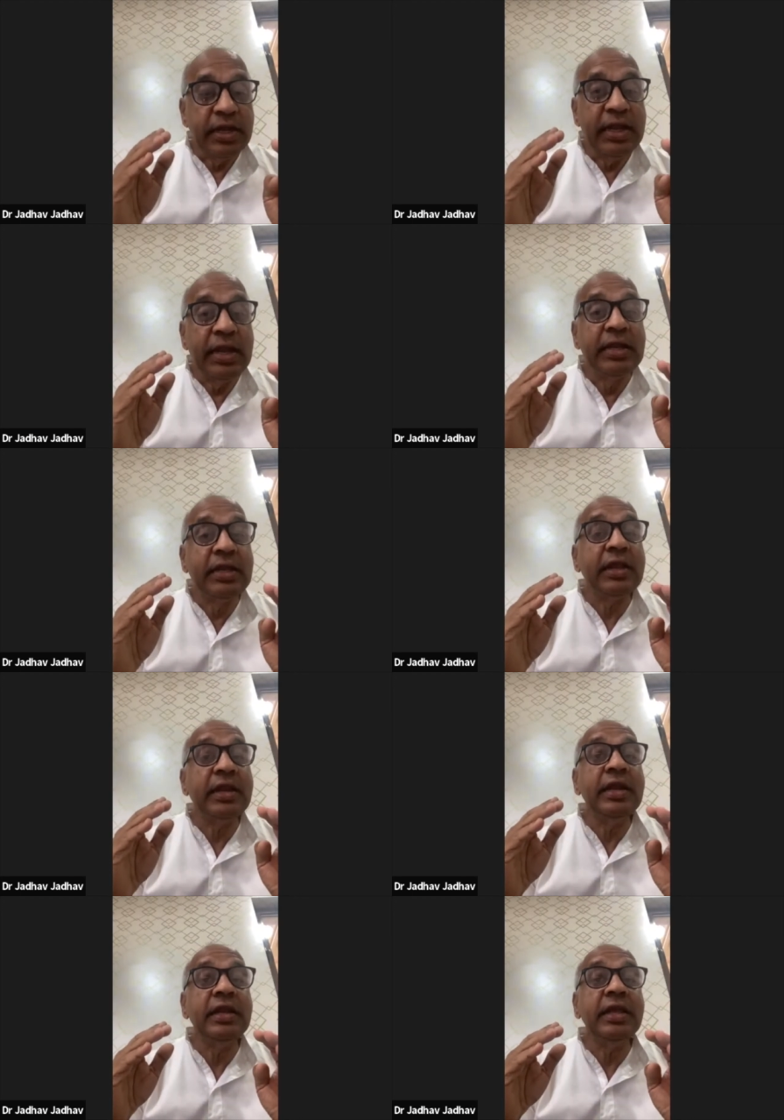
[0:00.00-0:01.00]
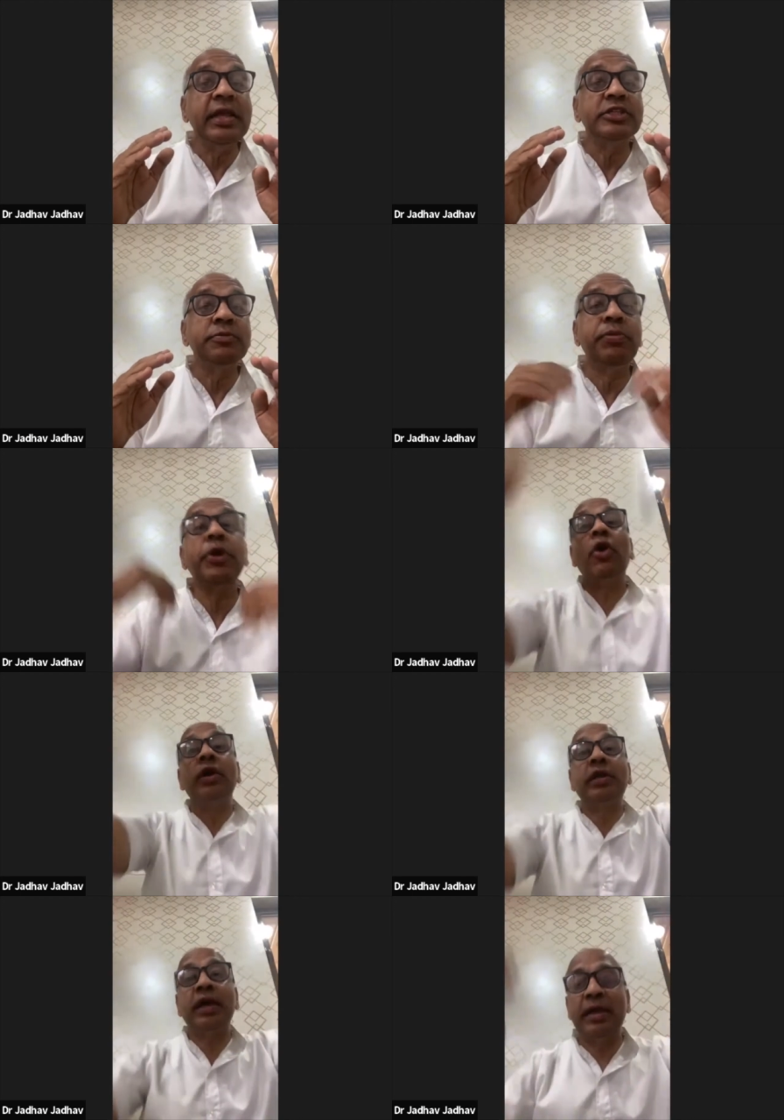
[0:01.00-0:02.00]
Eternity is
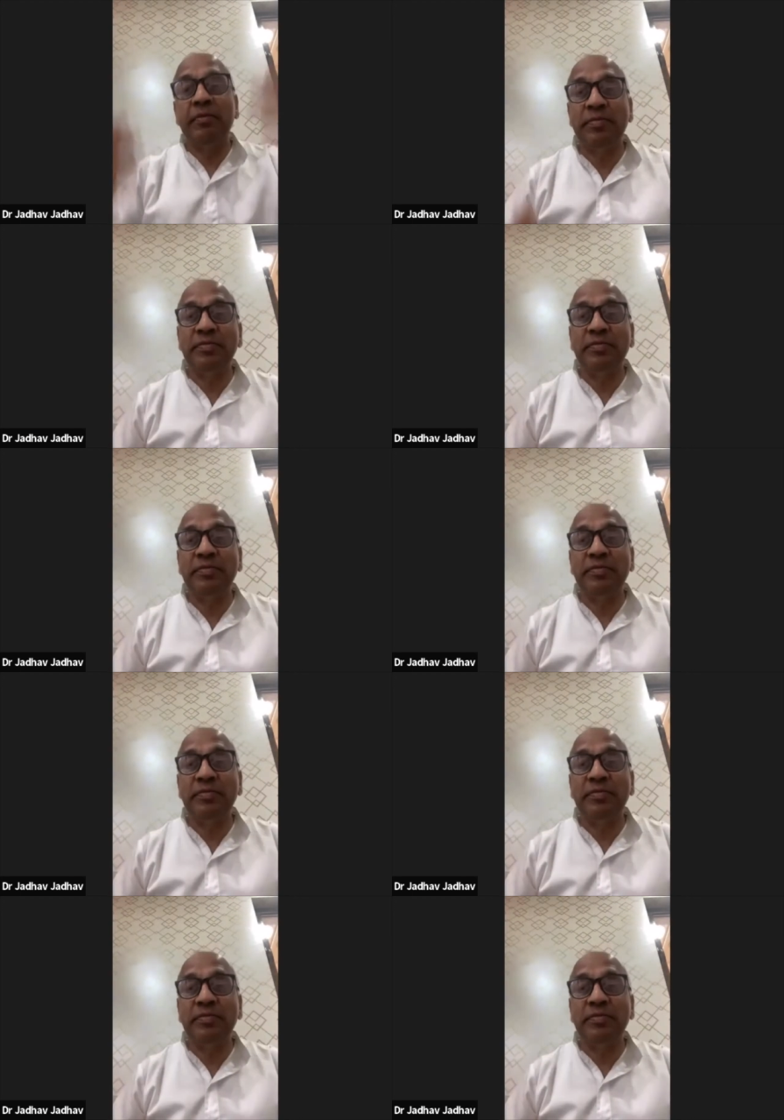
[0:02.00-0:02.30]
beyond time.